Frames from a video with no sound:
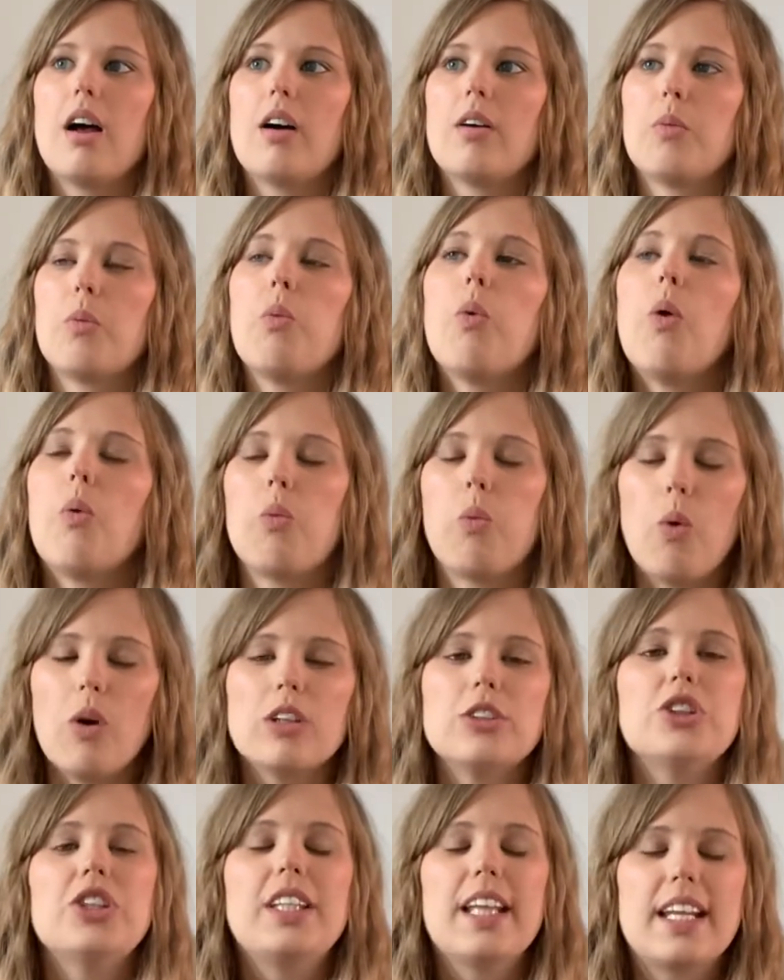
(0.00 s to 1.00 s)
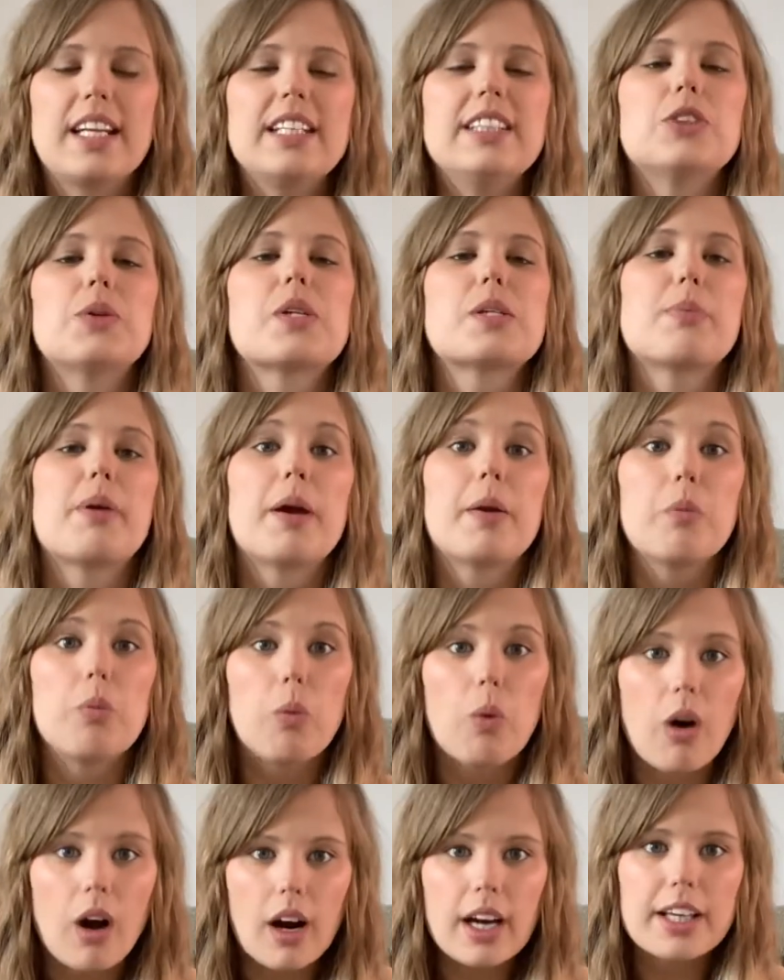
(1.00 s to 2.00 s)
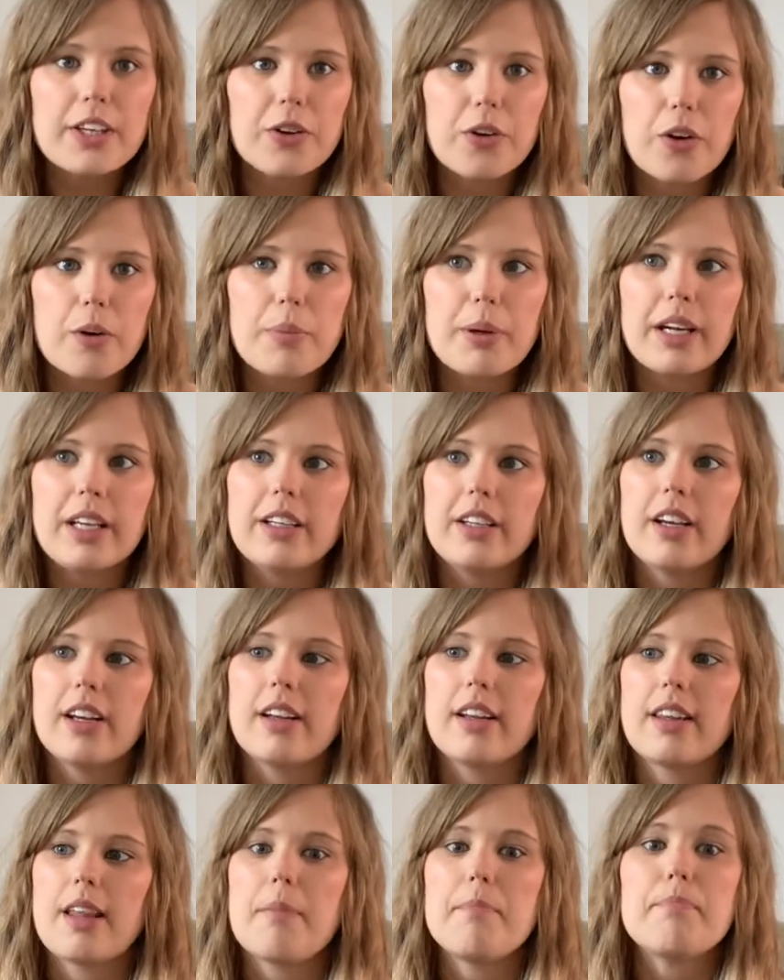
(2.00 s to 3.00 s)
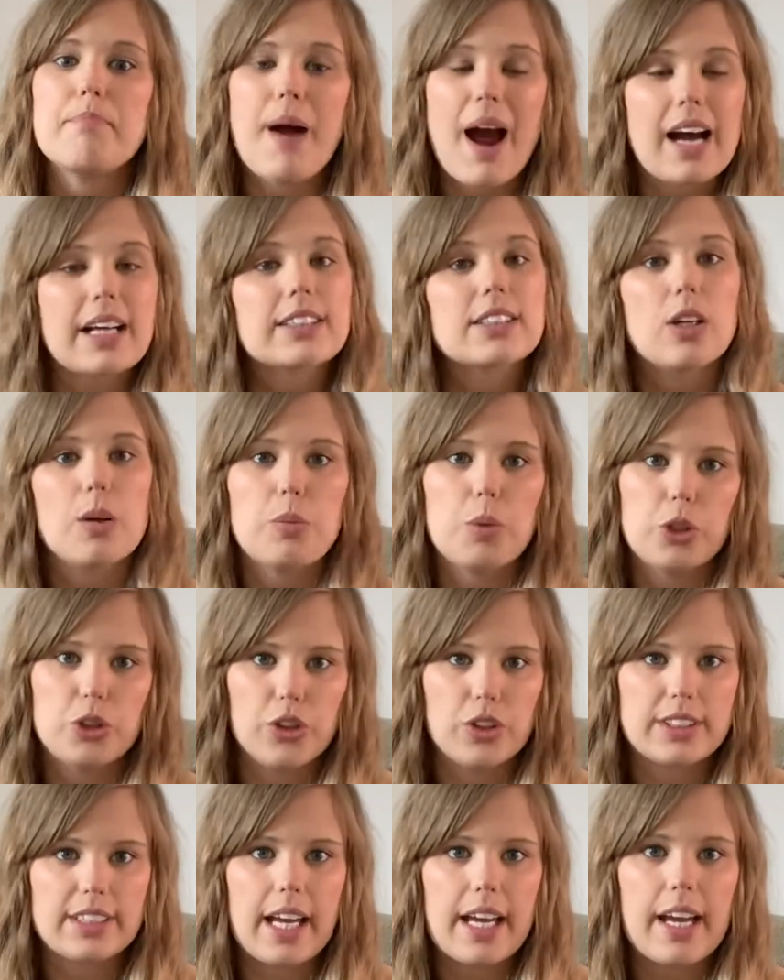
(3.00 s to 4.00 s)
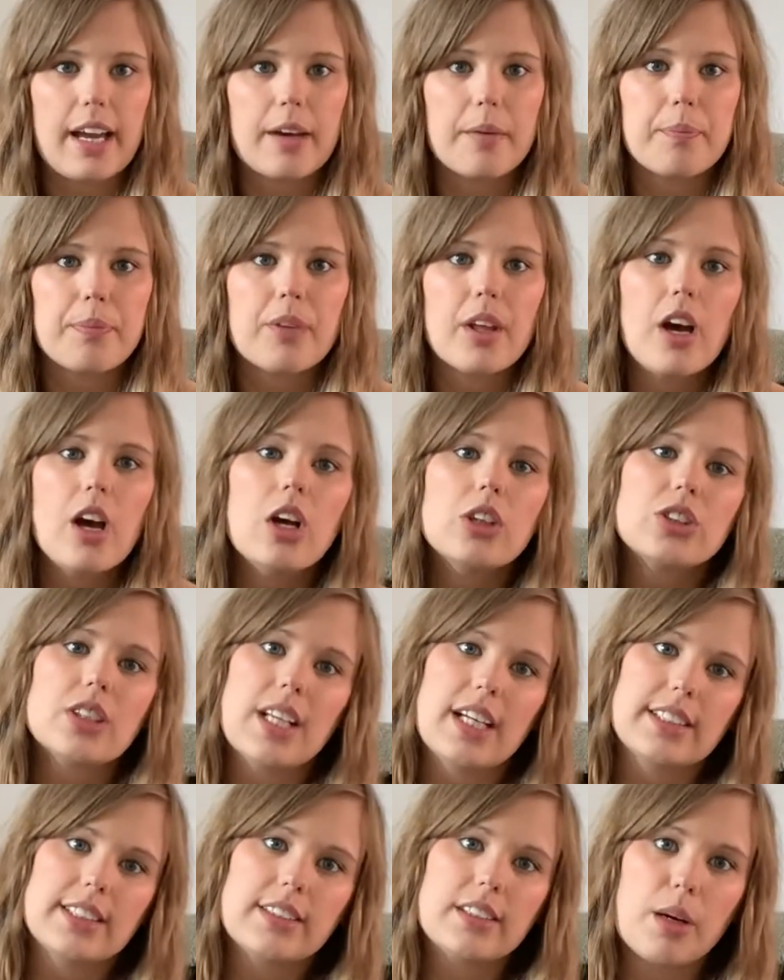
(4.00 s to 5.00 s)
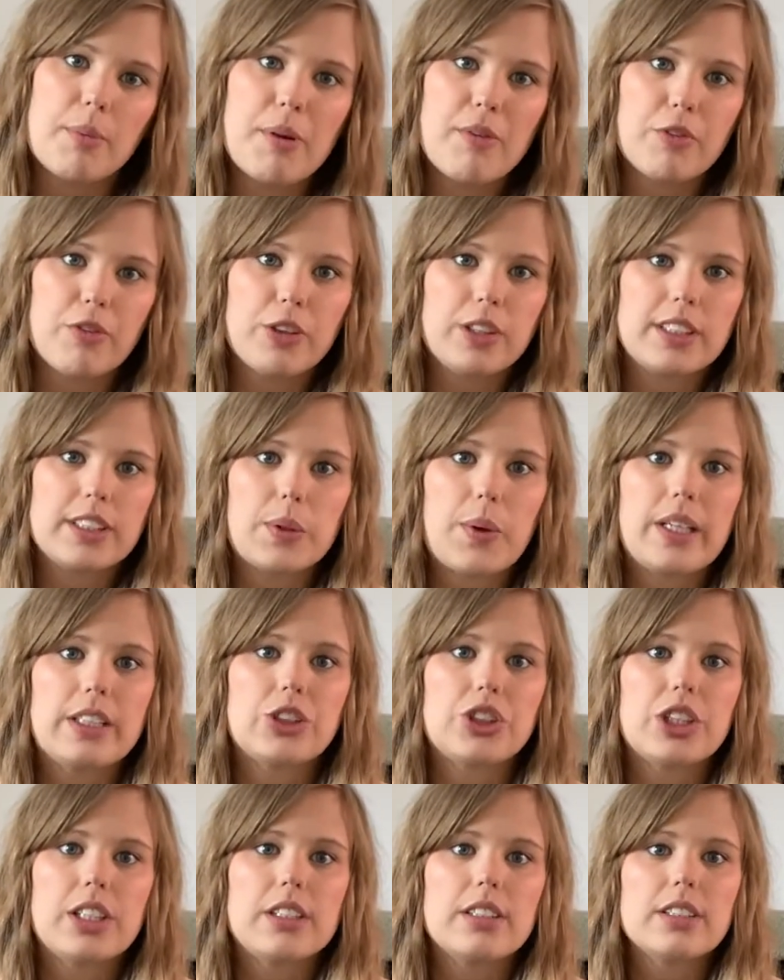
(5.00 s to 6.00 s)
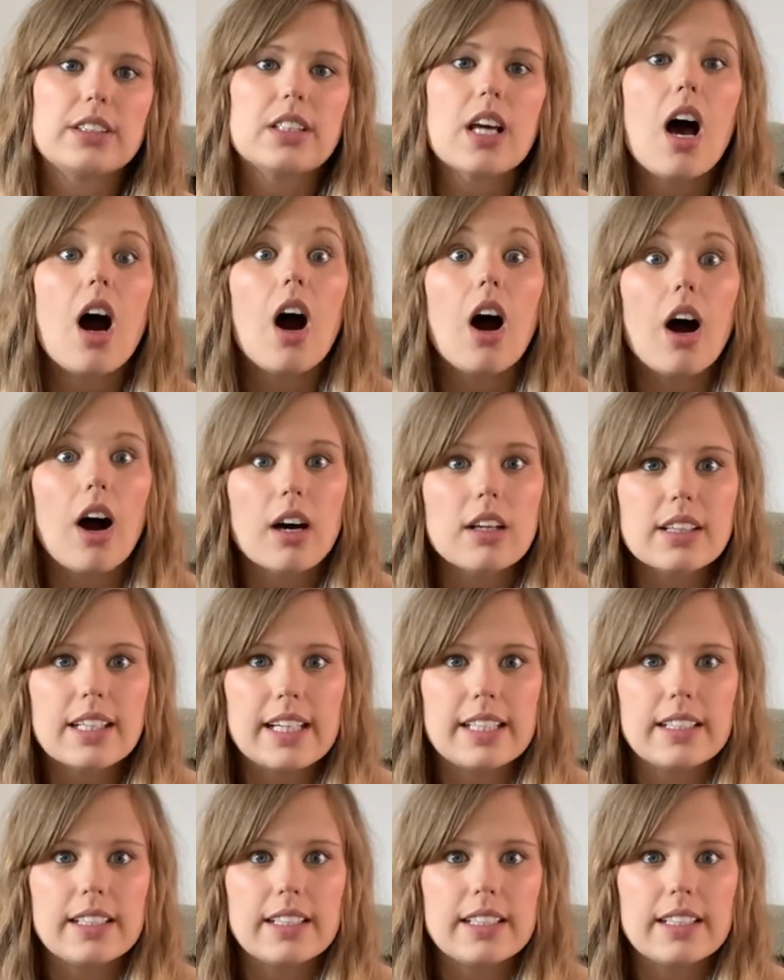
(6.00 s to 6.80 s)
you then need to explain why your opinion then backs up what you're saying. So that's some inference questions. Other